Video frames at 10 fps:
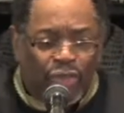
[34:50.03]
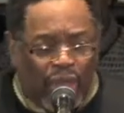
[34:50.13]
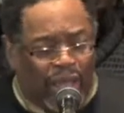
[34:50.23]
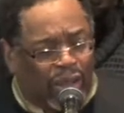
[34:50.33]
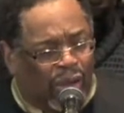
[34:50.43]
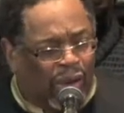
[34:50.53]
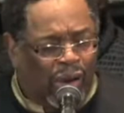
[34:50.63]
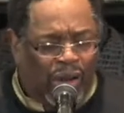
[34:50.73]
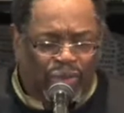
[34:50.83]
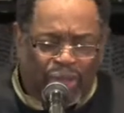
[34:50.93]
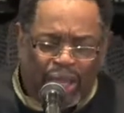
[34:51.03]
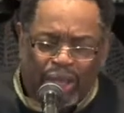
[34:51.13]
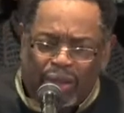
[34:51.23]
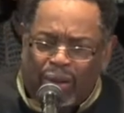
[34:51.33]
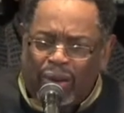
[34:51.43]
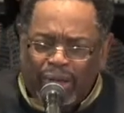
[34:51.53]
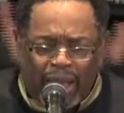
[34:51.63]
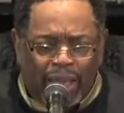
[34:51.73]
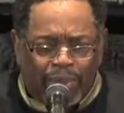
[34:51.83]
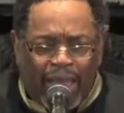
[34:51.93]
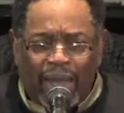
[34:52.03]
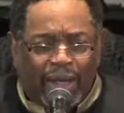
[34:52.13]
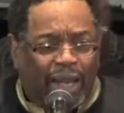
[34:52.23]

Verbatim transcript: Thank God. Thank God. Amen